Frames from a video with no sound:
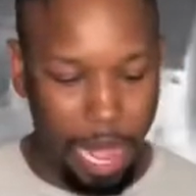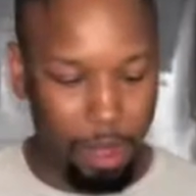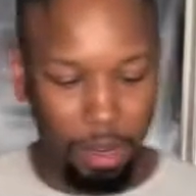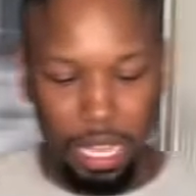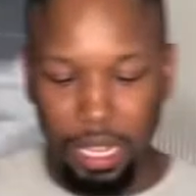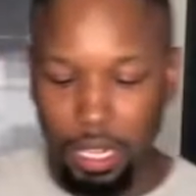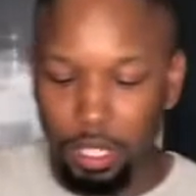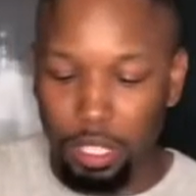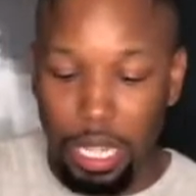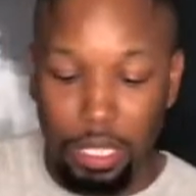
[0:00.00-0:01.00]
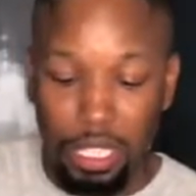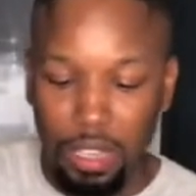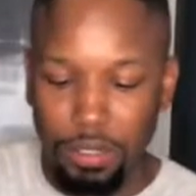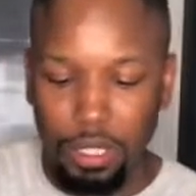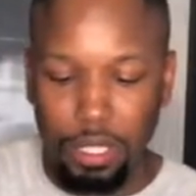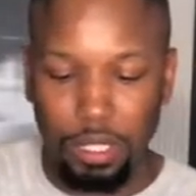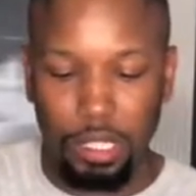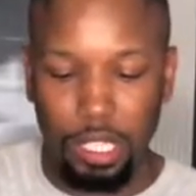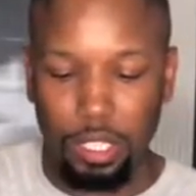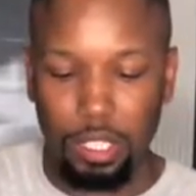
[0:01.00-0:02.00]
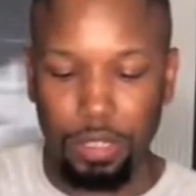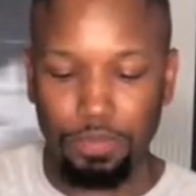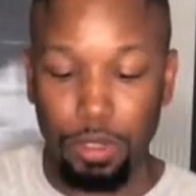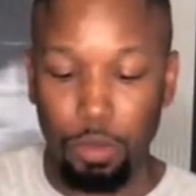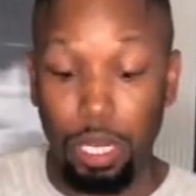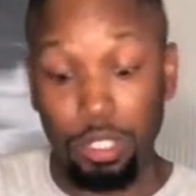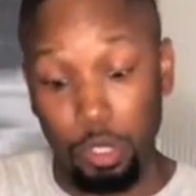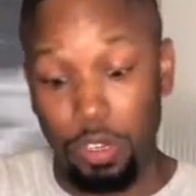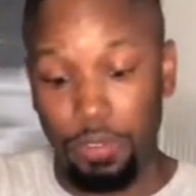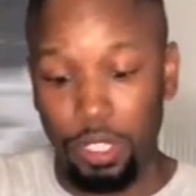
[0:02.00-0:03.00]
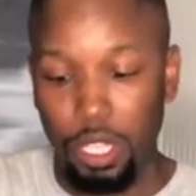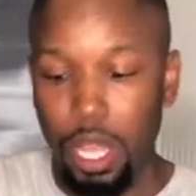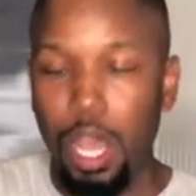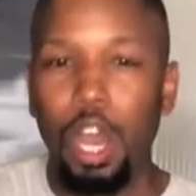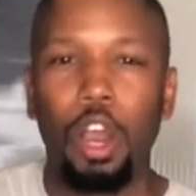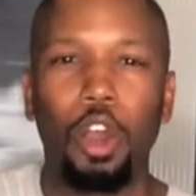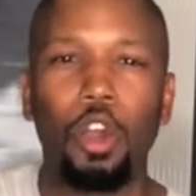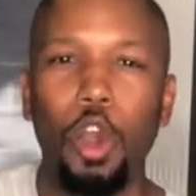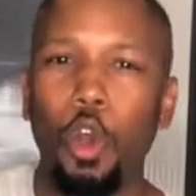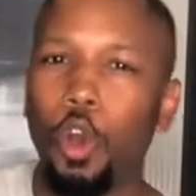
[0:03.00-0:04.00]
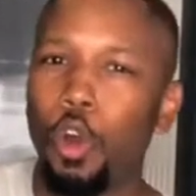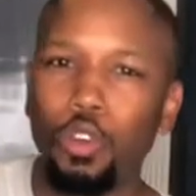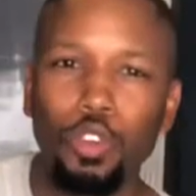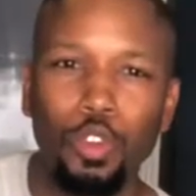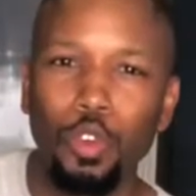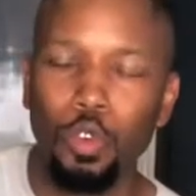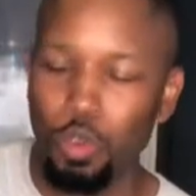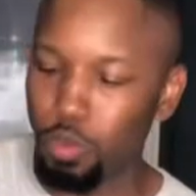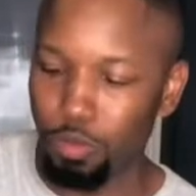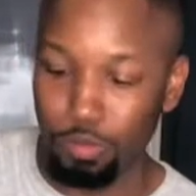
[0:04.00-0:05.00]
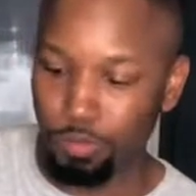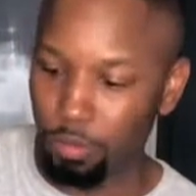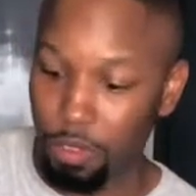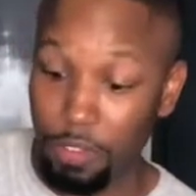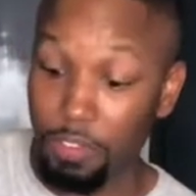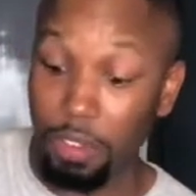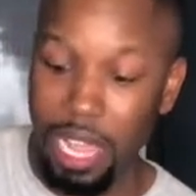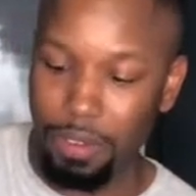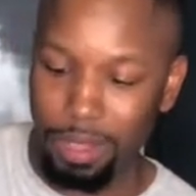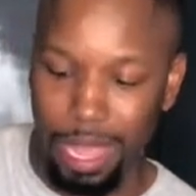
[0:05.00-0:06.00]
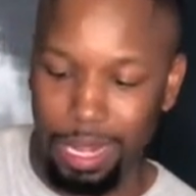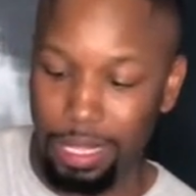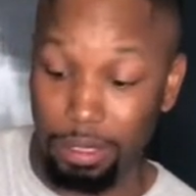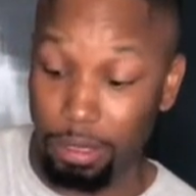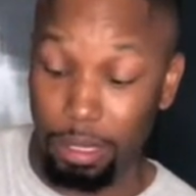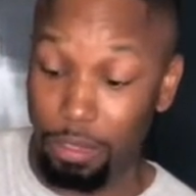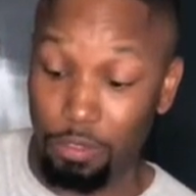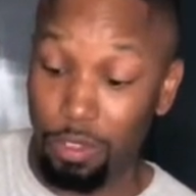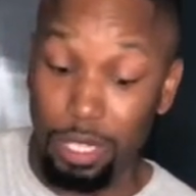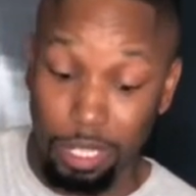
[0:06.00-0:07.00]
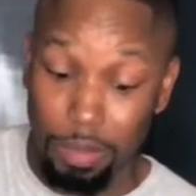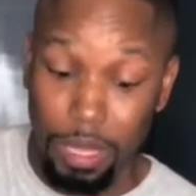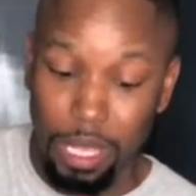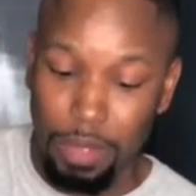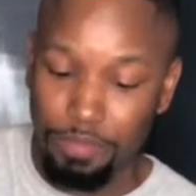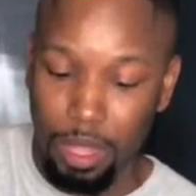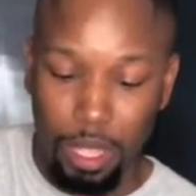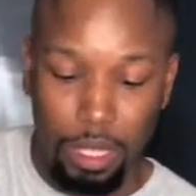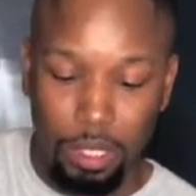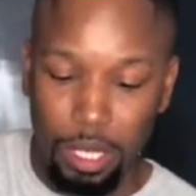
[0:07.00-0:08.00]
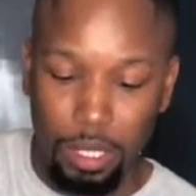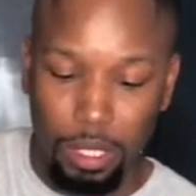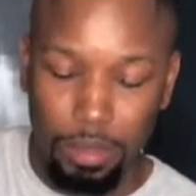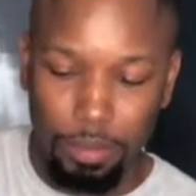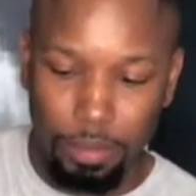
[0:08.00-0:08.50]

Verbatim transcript: powder, and it gives this dish, well, tuna fish, a whole new flavor that is really, to me, just